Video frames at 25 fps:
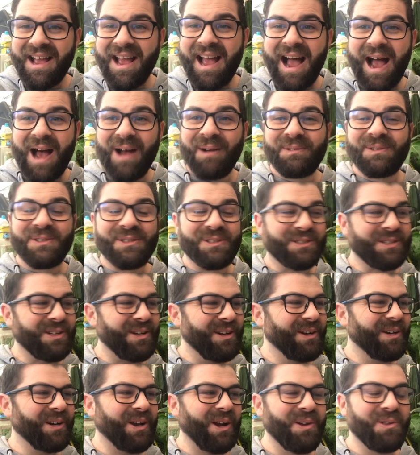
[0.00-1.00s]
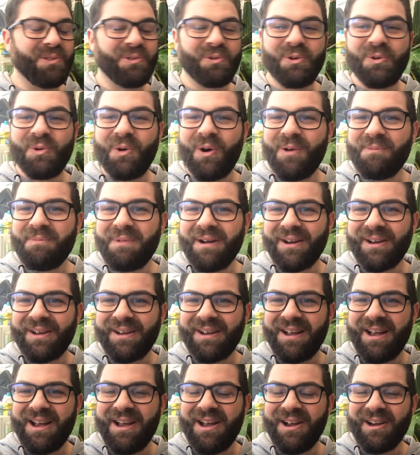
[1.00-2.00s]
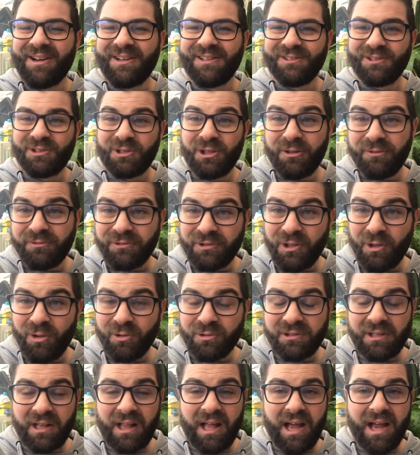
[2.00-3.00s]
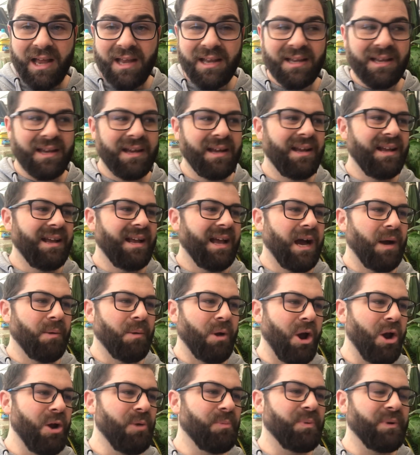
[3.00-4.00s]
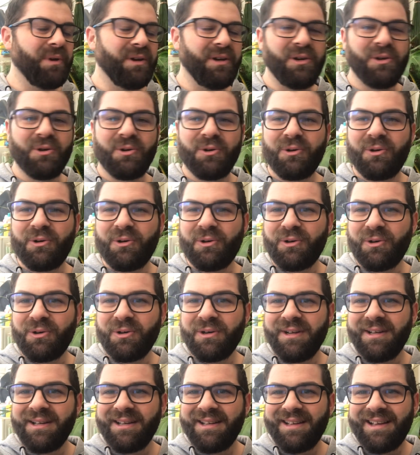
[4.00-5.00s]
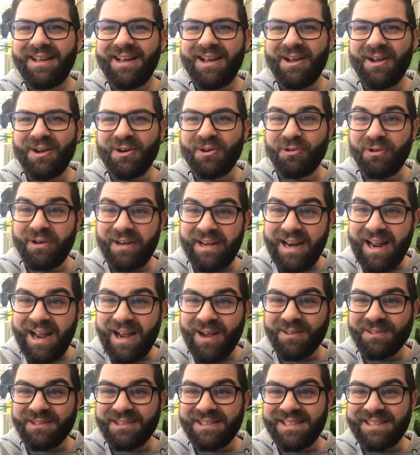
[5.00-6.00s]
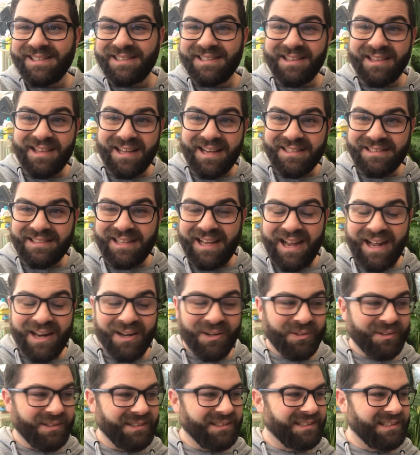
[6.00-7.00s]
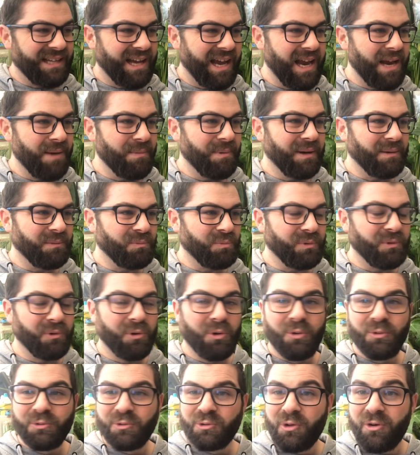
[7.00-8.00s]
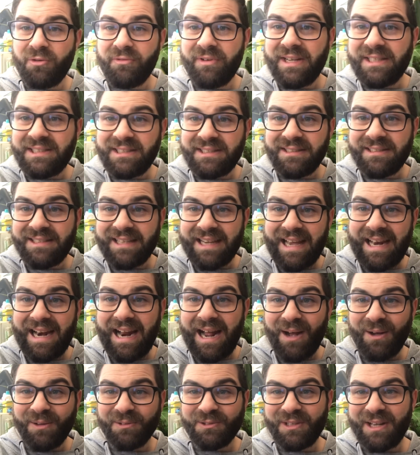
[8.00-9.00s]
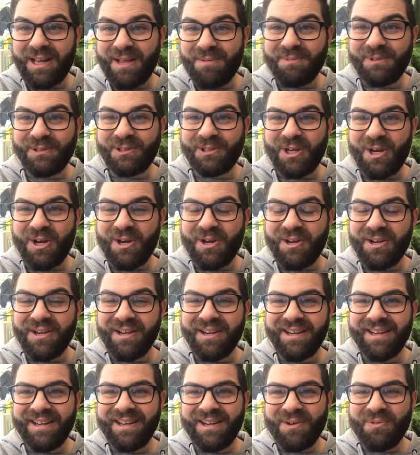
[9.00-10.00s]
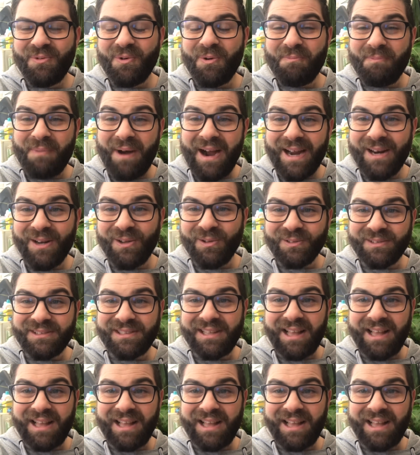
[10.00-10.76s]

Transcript: I'm just going to go through what my conservatory looks like. I'm hoping your greenhouses and things like that look the same, and we're all sort of itching to get out. So let me show you what mine looks